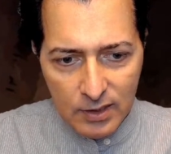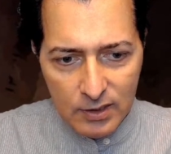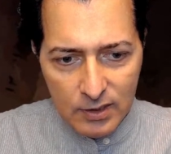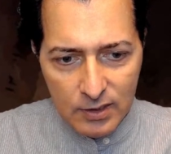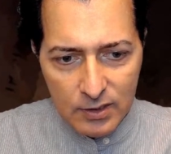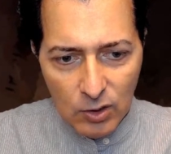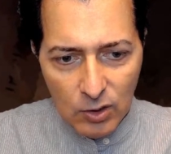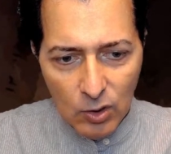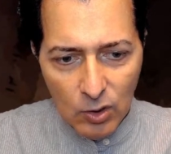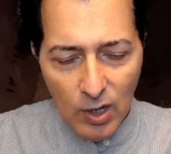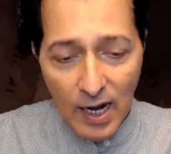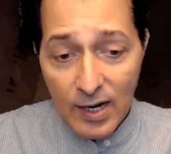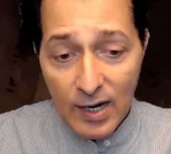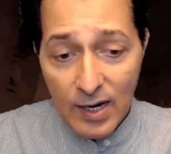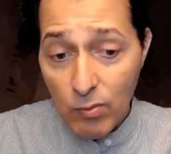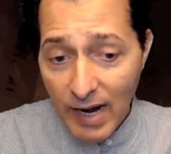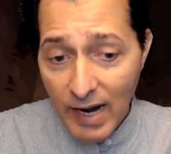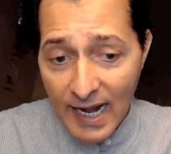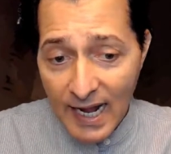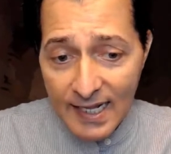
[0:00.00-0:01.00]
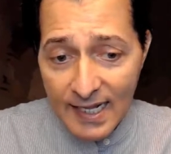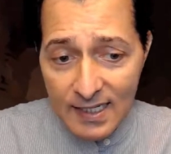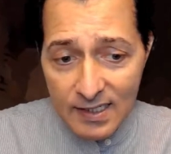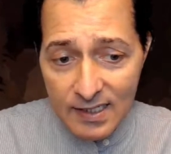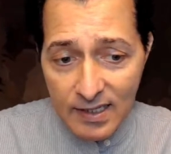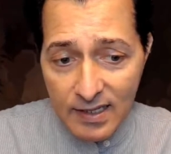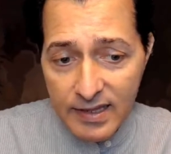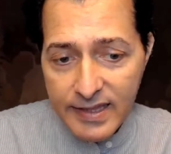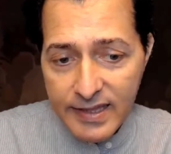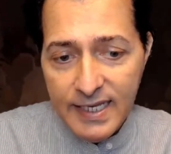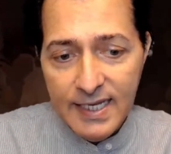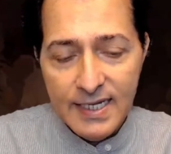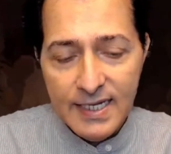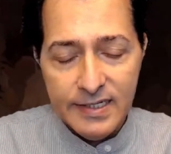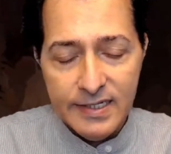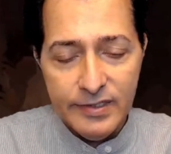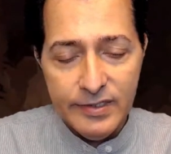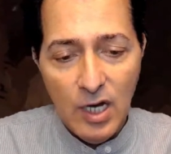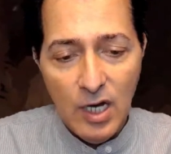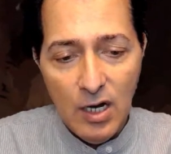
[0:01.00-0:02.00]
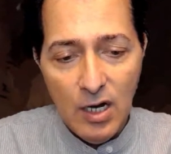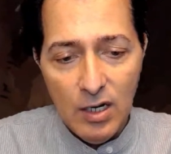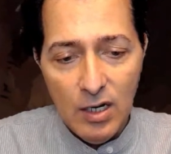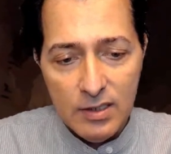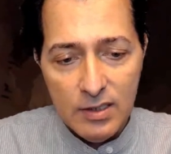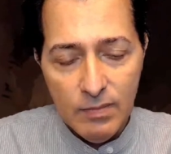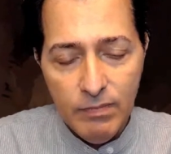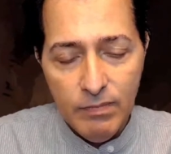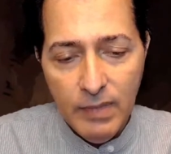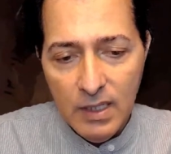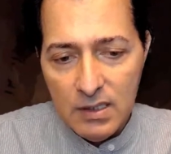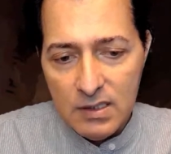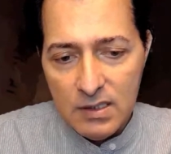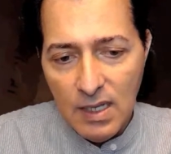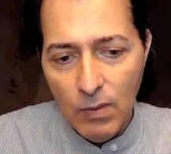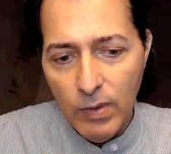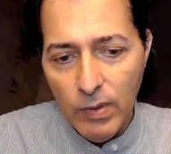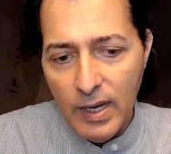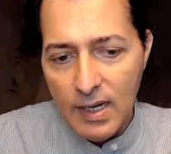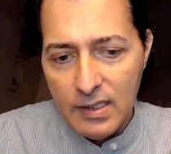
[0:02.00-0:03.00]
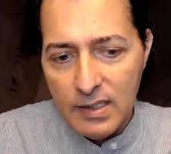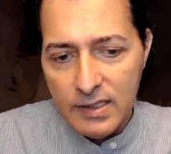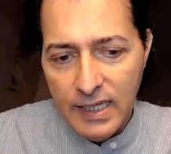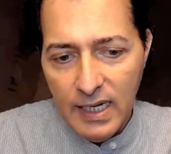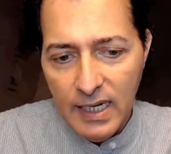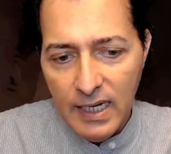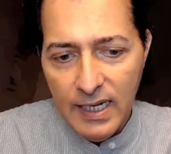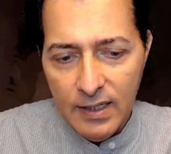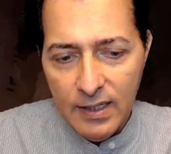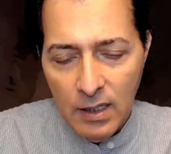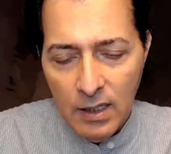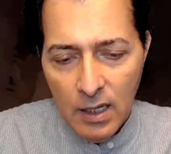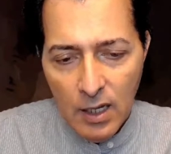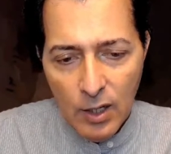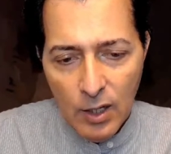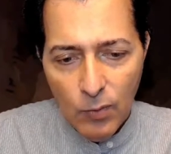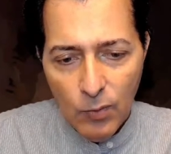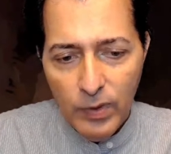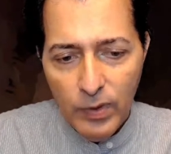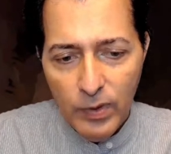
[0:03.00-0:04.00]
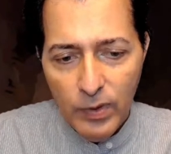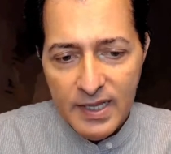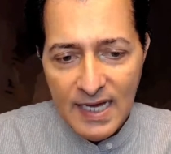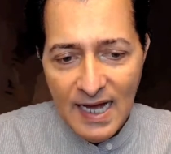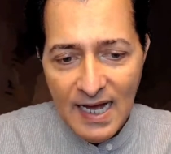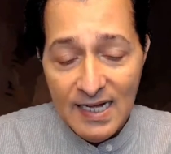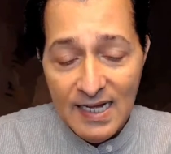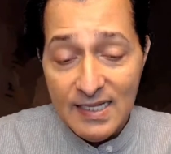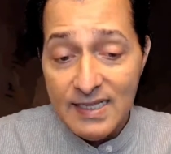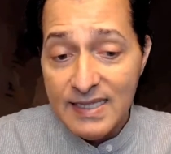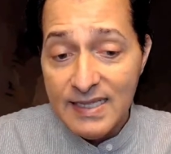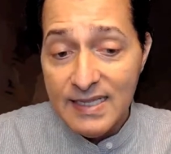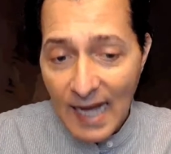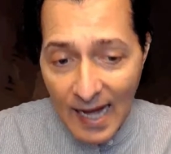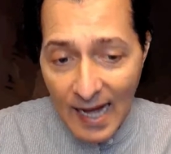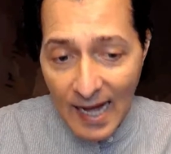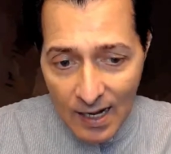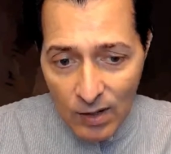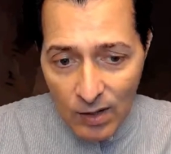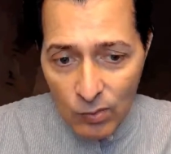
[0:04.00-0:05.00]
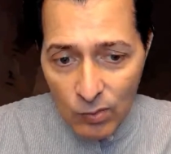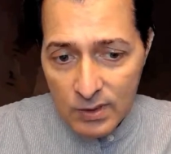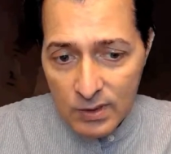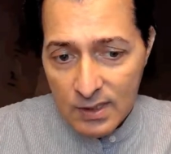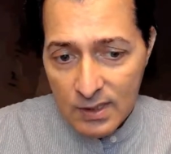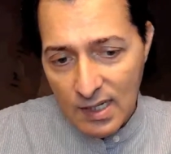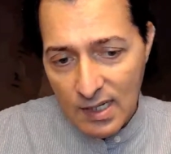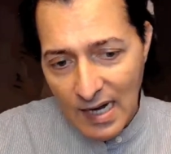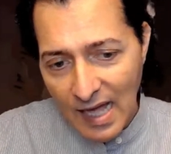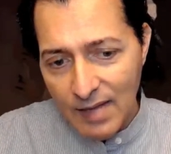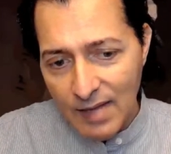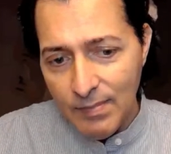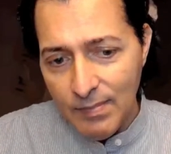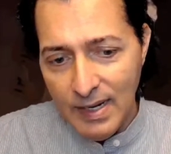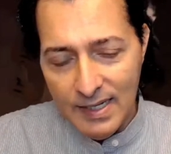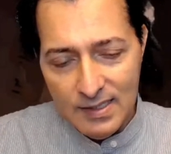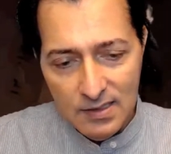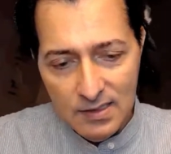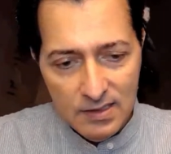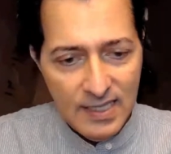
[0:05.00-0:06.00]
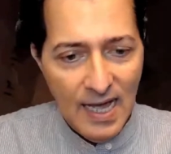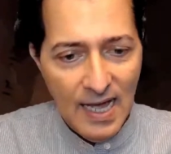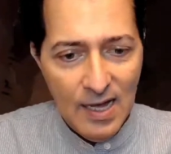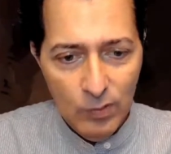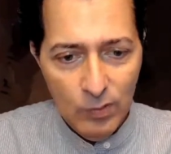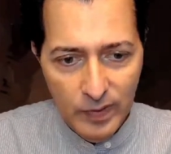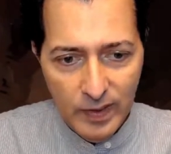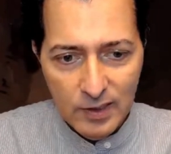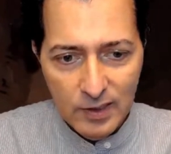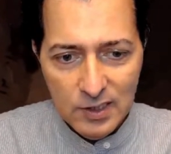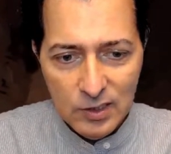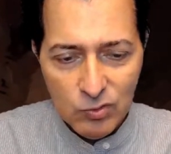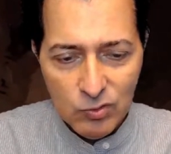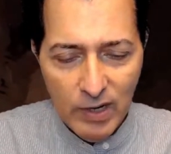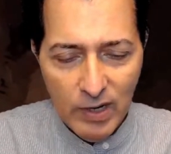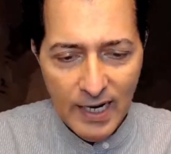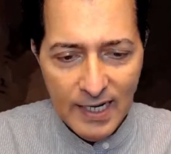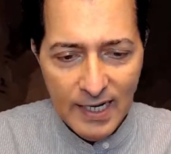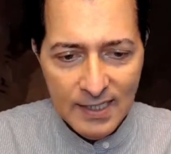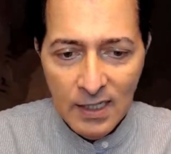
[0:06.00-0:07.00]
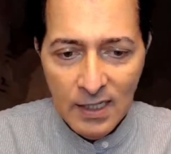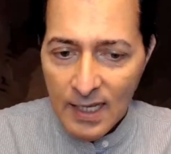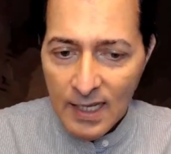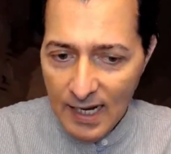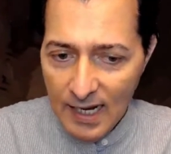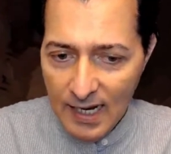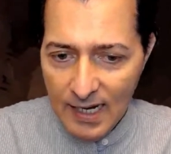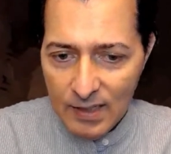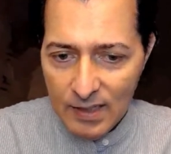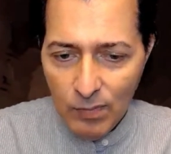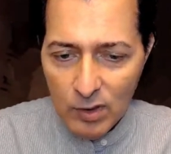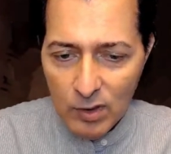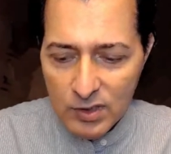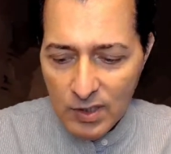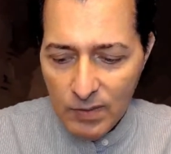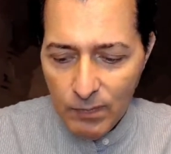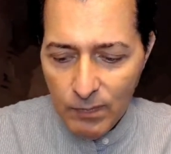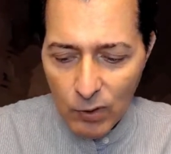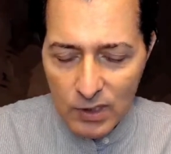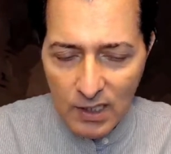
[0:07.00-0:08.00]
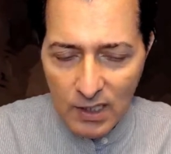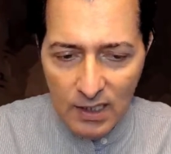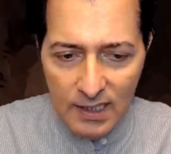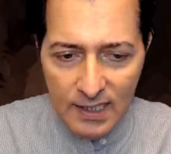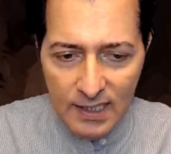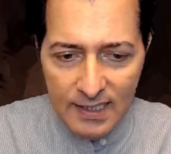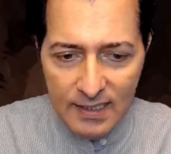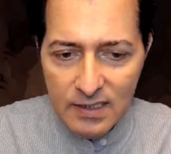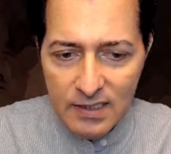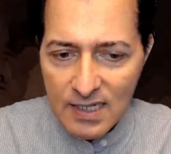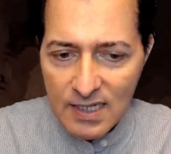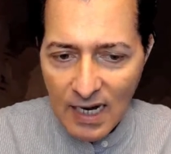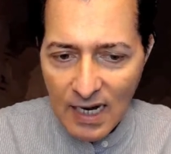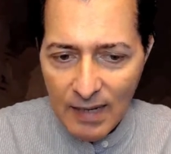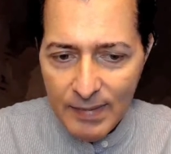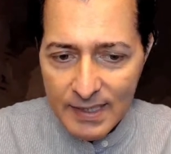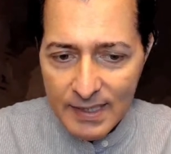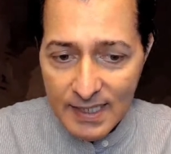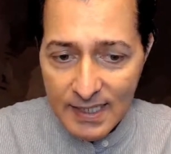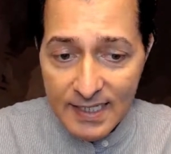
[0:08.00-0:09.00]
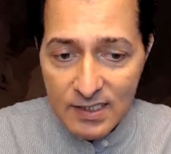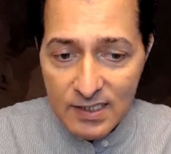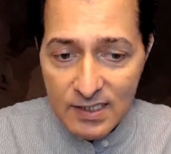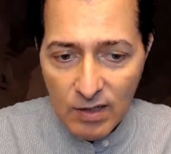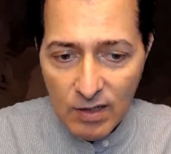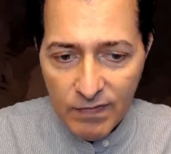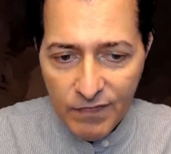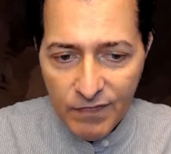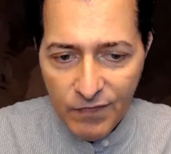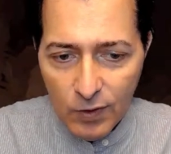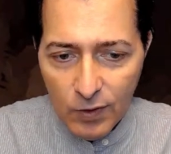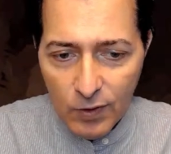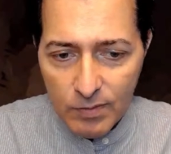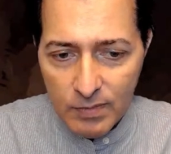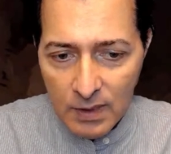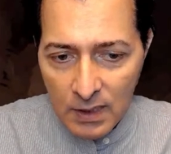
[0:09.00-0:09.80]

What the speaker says: So a red thick dot means that we are dealing with a down climate, down because it's red, and most importantly, this climate is confirmed